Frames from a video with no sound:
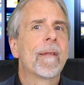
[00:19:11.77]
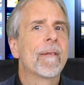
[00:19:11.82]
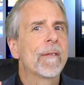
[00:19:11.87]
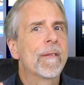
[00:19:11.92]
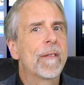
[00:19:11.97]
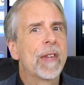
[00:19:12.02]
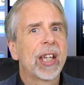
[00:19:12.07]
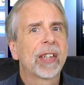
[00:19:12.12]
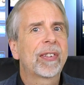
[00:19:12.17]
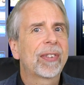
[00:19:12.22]

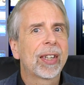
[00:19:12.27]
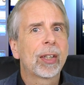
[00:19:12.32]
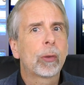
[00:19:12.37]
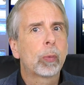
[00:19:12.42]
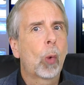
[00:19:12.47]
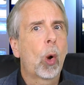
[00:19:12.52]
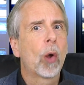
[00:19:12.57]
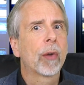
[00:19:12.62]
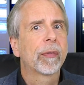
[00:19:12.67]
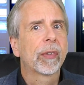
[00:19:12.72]
This
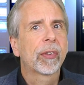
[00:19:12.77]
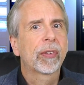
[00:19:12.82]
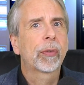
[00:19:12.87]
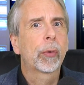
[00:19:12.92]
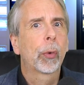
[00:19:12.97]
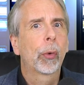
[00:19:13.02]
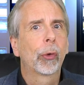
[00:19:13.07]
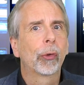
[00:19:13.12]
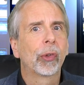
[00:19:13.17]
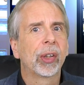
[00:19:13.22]
is what the
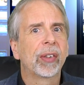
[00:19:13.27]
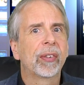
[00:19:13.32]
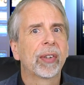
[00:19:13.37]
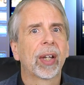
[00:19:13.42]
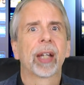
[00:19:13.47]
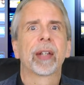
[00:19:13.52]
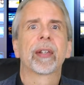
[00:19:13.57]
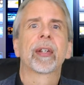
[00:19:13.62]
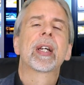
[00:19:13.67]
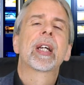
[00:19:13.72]
story
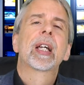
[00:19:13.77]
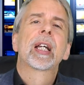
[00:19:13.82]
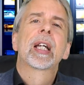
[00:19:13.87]
said.